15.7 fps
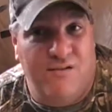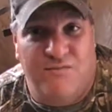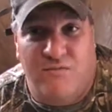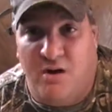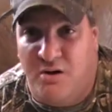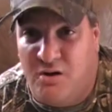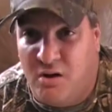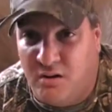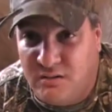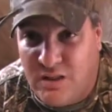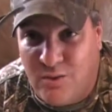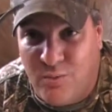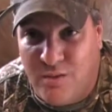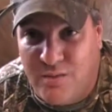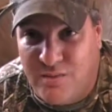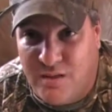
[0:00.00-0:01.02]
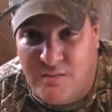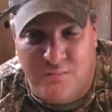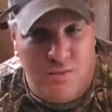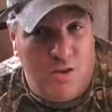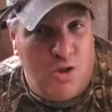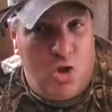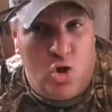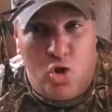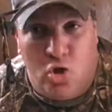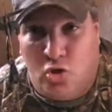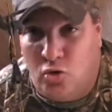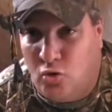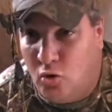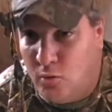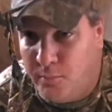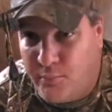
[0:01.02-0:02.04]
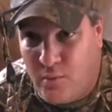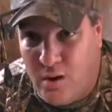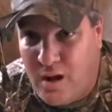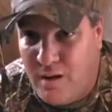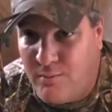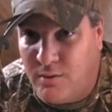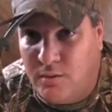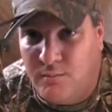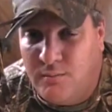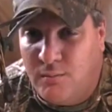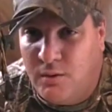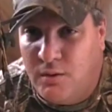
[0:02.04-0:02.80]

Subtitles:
I've gone hunting with them, no problem.